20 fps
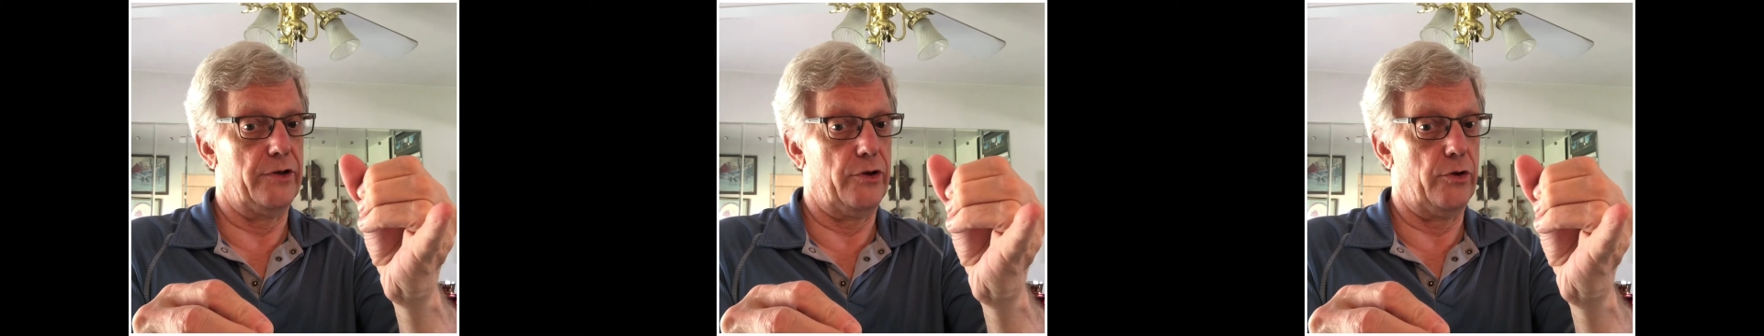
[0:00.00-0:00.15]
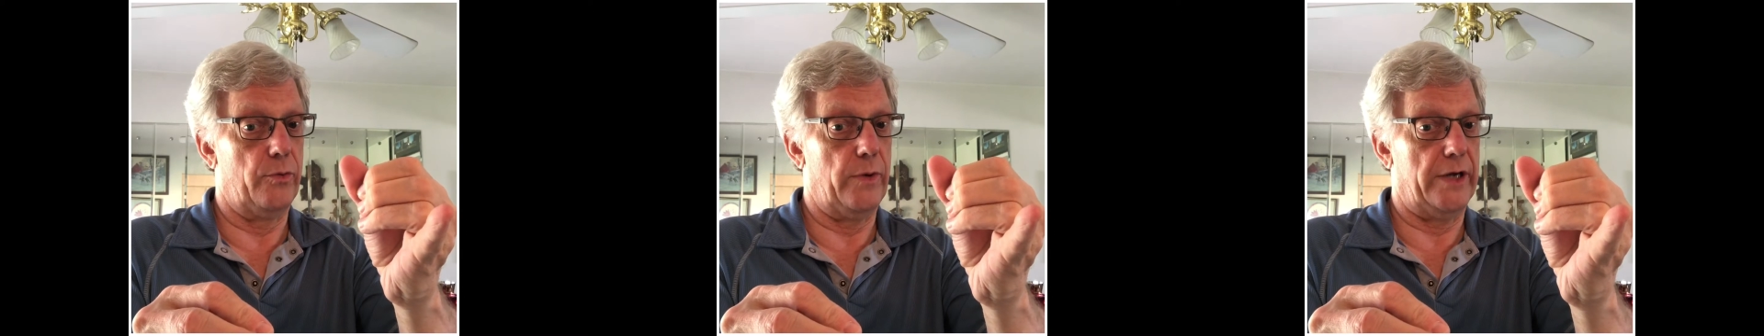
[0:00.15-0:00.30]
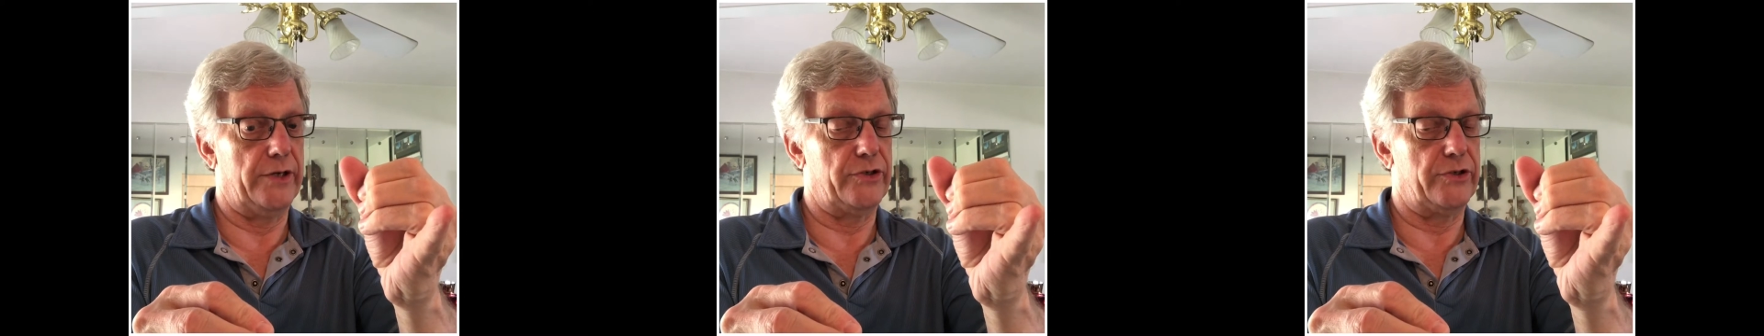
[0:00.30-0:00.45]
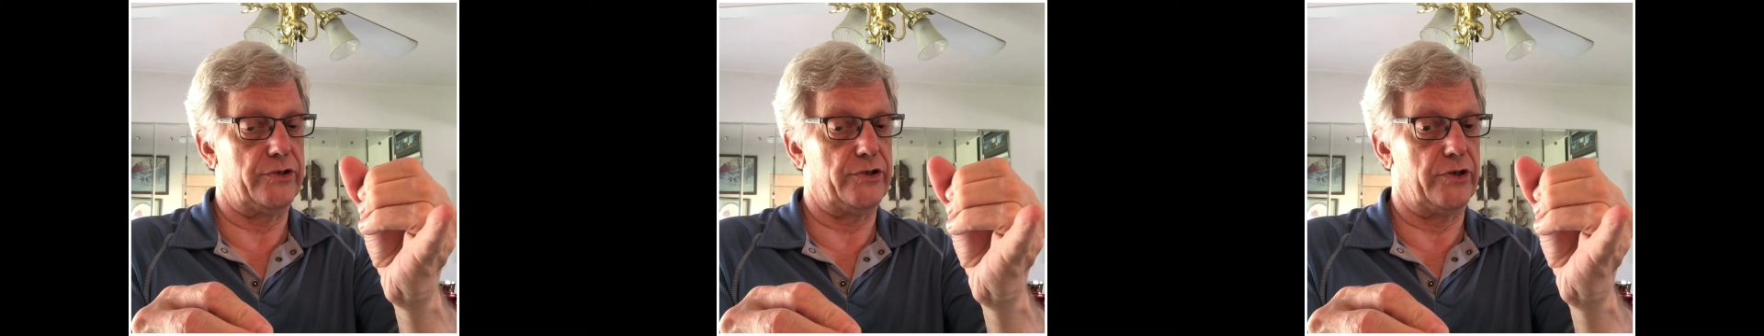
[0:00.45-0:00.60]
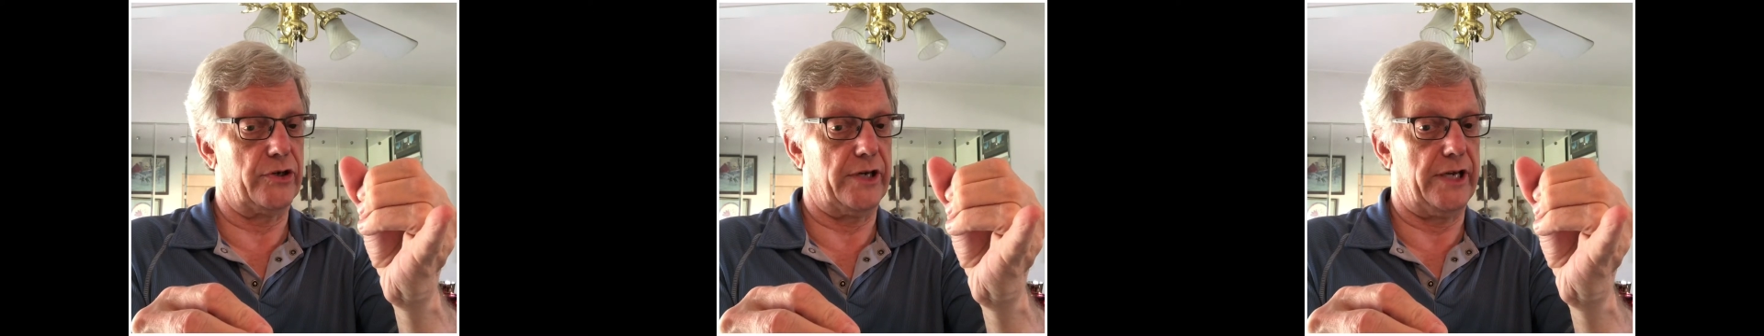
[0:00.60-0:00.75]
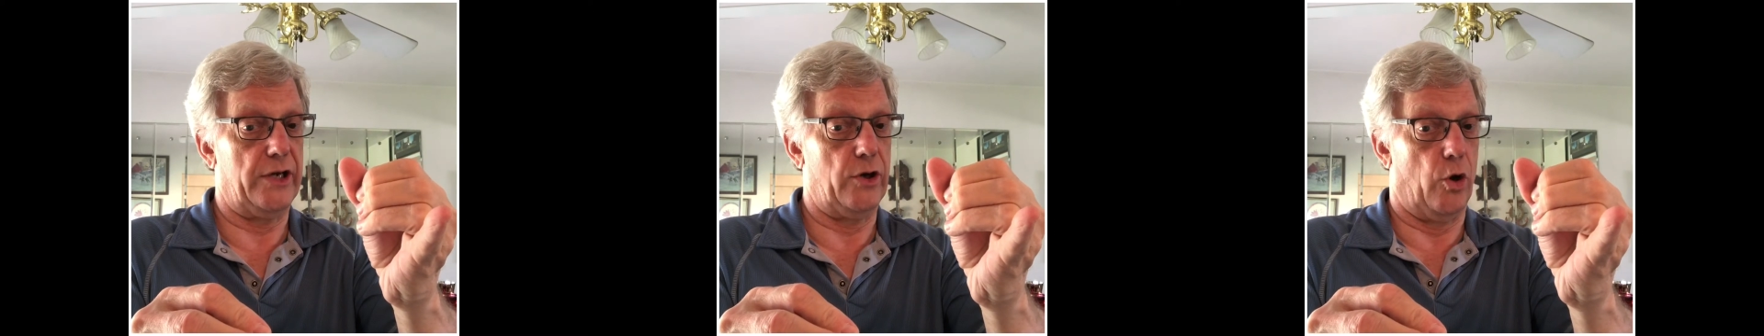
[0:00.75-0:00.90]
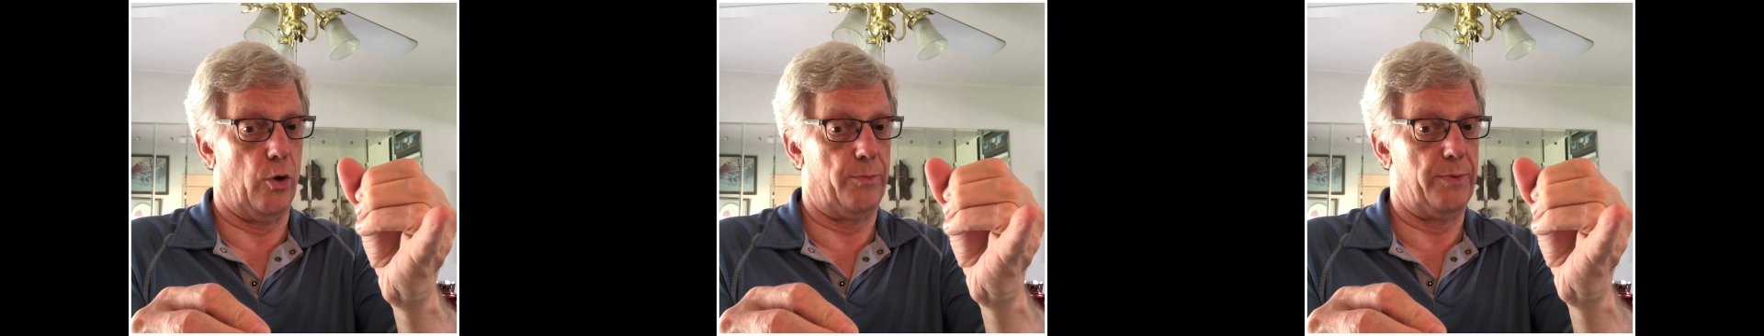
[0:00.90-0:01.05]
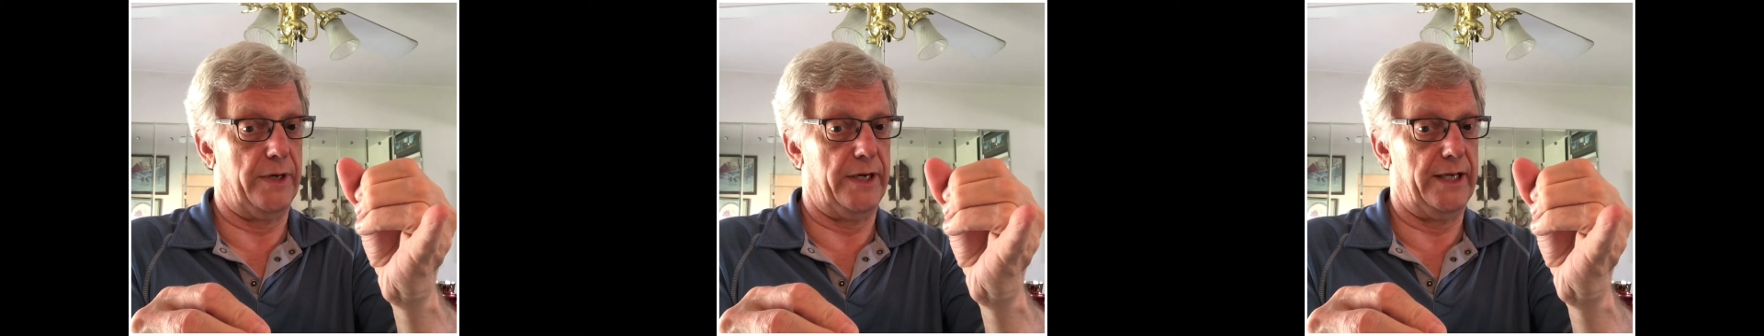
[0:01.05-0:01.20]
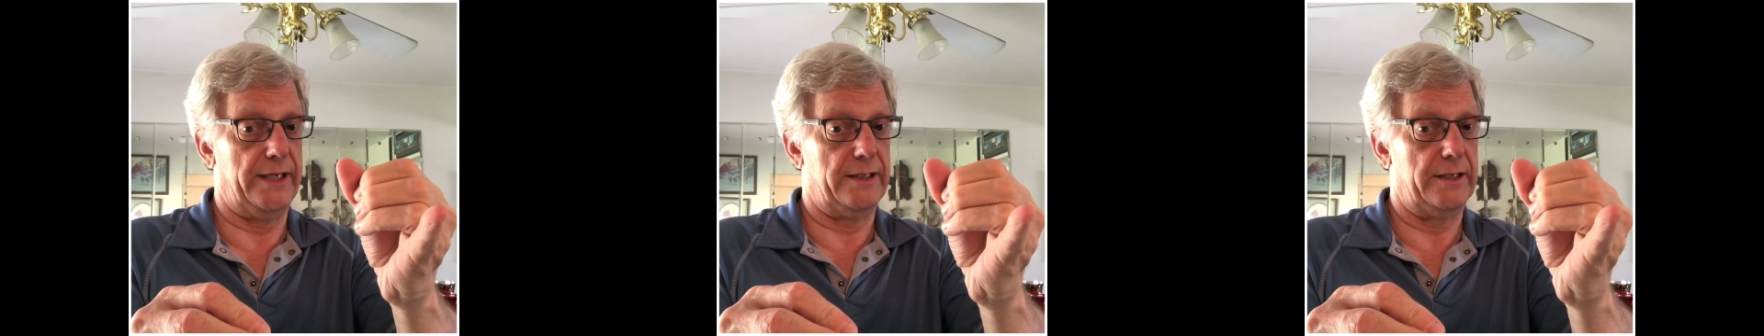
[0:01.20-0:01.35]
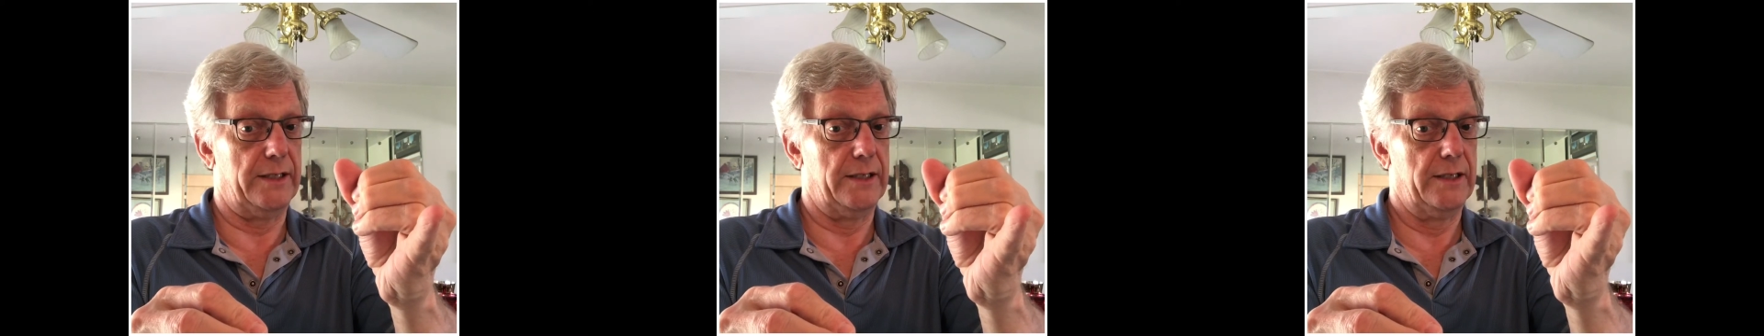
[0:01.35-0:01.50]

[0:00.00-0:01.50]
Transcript: the register key, open it,